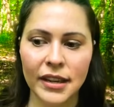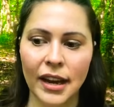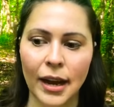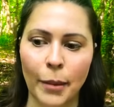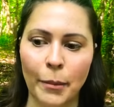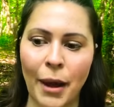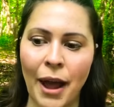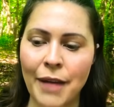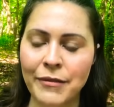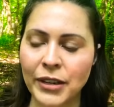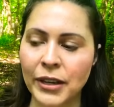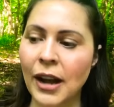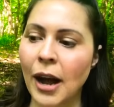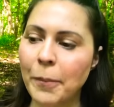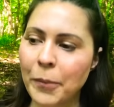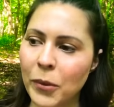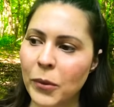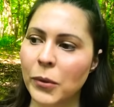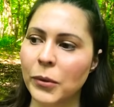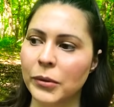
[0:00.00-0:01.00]
I have a
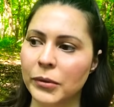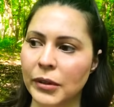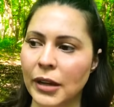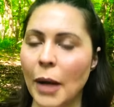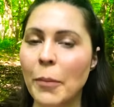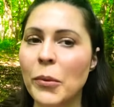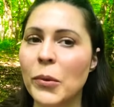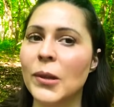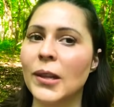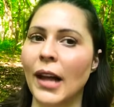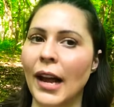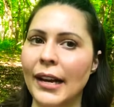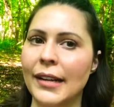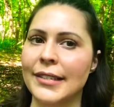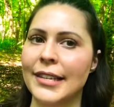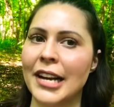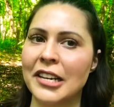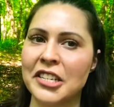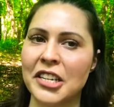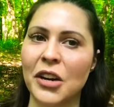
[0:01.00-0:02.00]
couple clients,
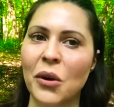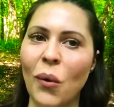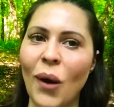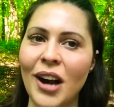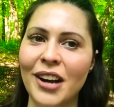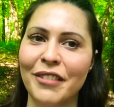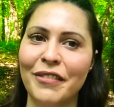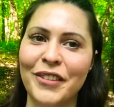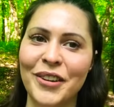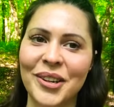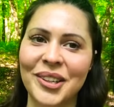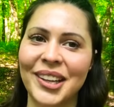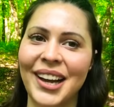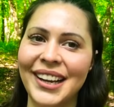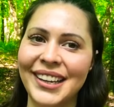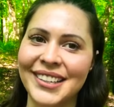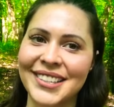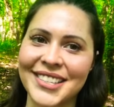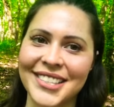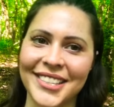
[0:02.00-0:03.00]
actually quite a few
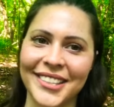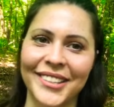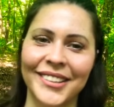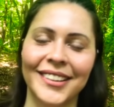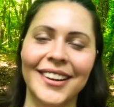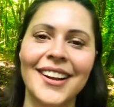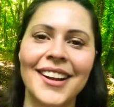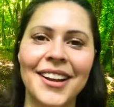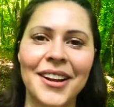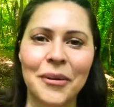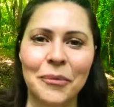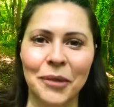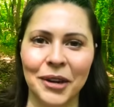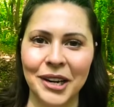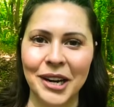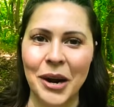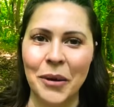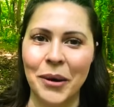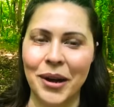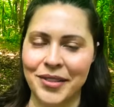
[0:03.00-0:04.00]
clients, who want to
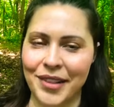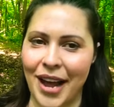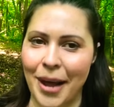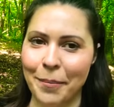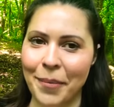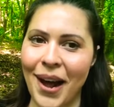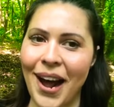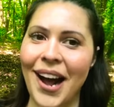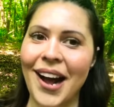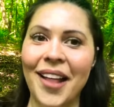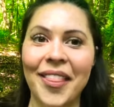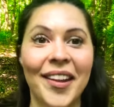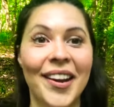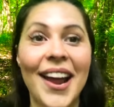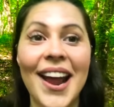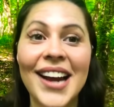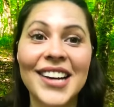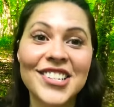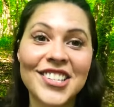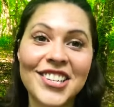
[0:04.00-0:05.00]
go on that path, and
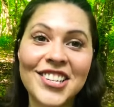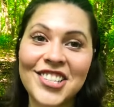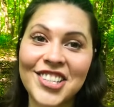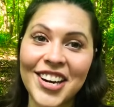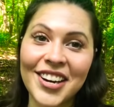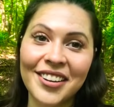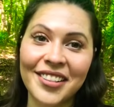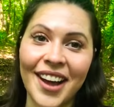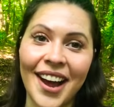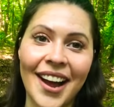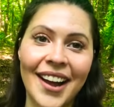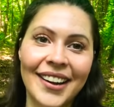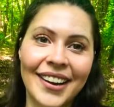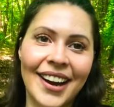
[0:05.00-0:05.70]
I actually share that.